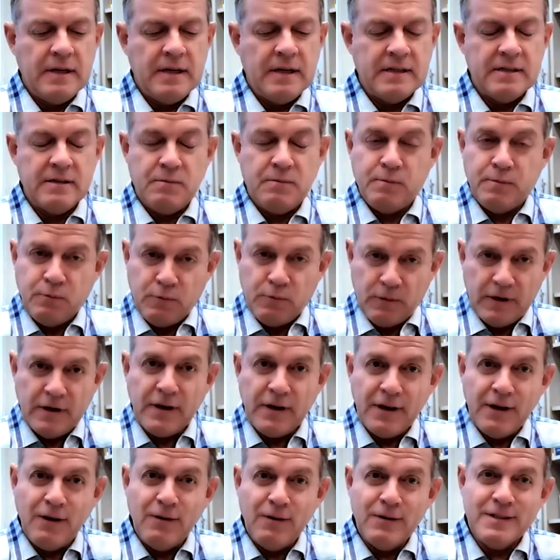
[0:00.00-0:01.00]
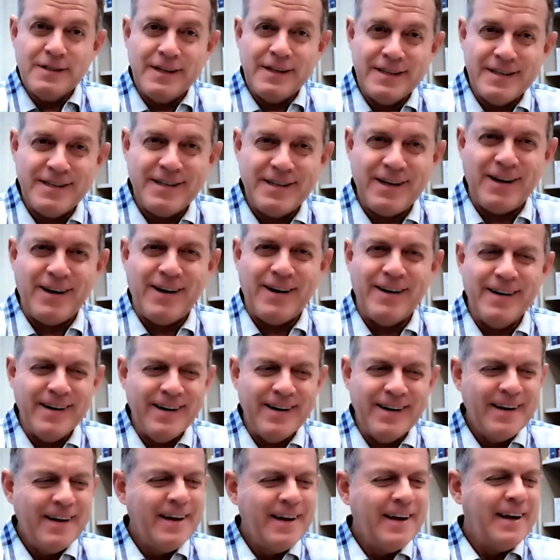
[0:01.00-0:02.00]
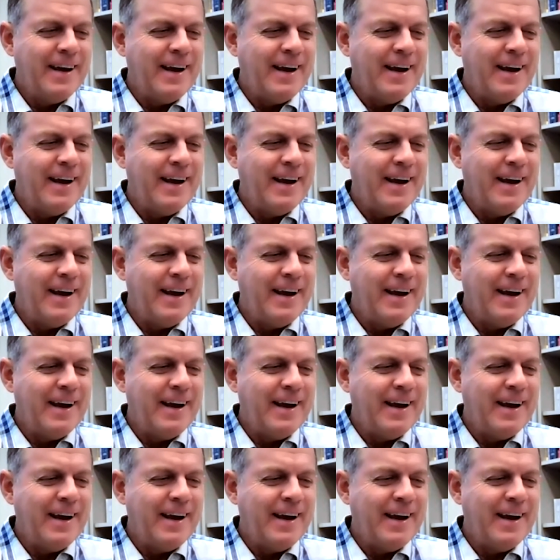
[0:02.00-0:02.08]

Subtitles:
is where to go to start,